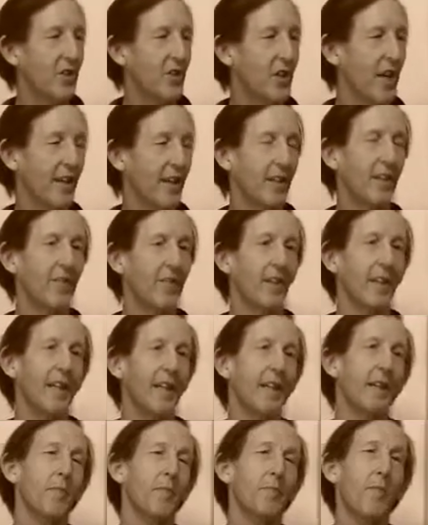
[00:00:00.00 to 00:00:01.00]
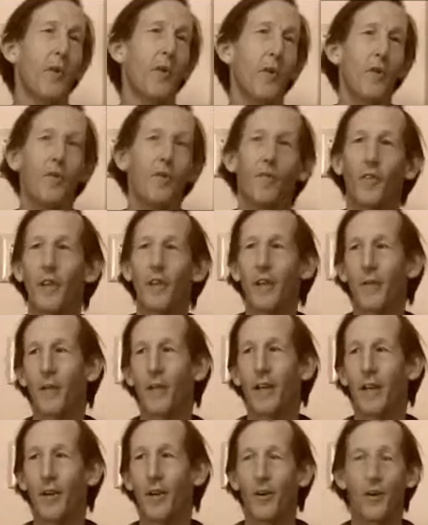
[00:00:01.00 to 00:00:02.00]
dejectedly and mournfully
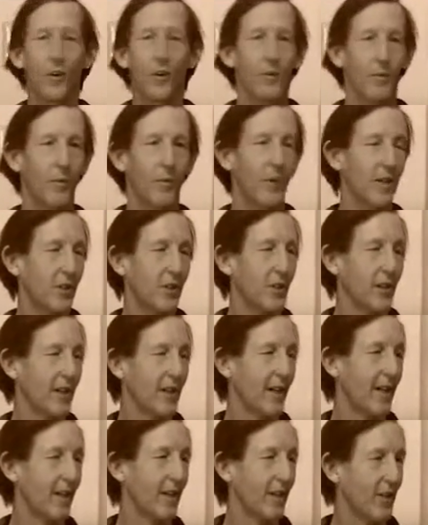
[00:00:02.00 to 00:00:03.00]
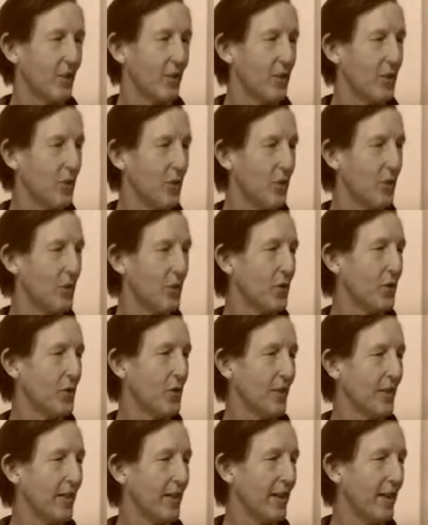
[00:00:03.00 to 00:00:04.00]
went home and watched it on the news
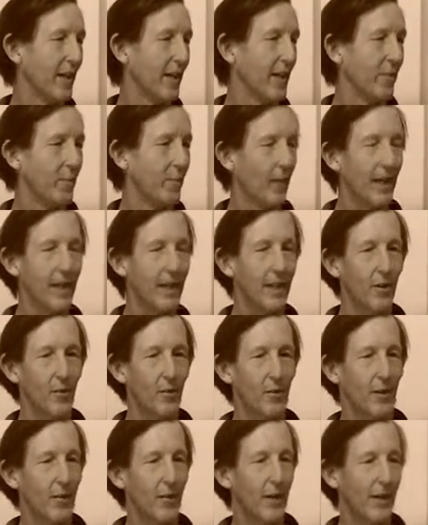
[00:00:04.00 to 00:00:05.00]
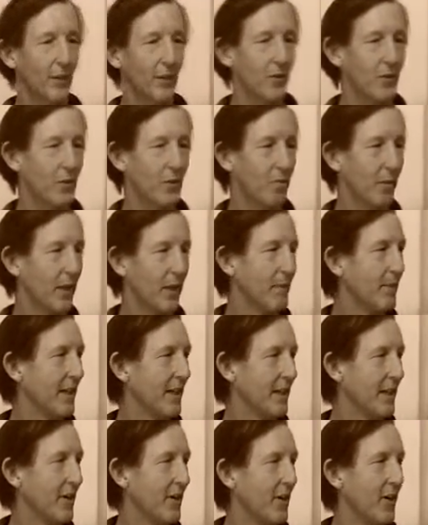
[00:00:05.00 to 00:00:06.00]
and uh, played all my records and played my
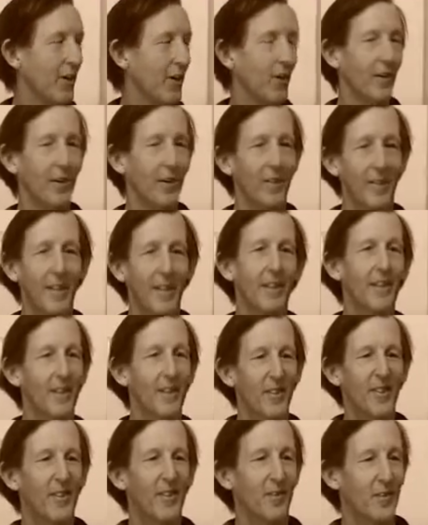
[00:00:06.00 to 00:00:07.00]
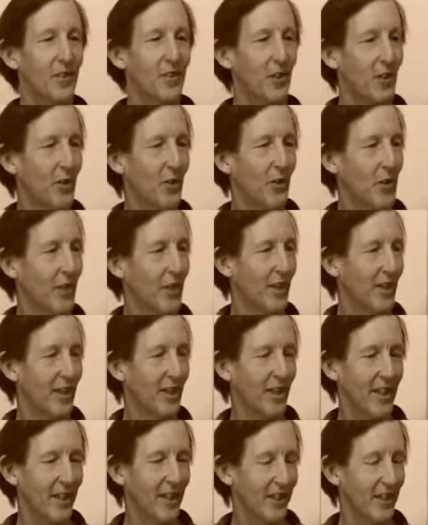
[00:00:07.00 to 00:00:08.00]
guitar. And so my my
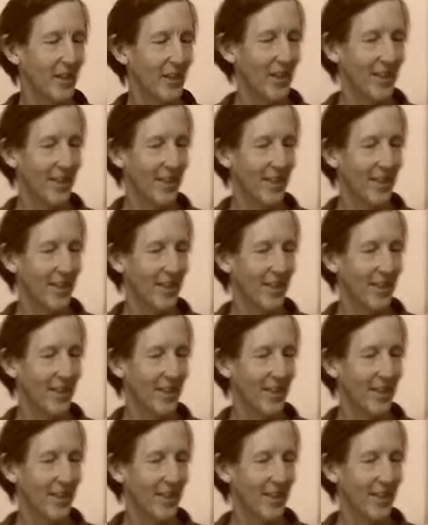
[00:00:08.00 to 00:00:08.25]
statement's true.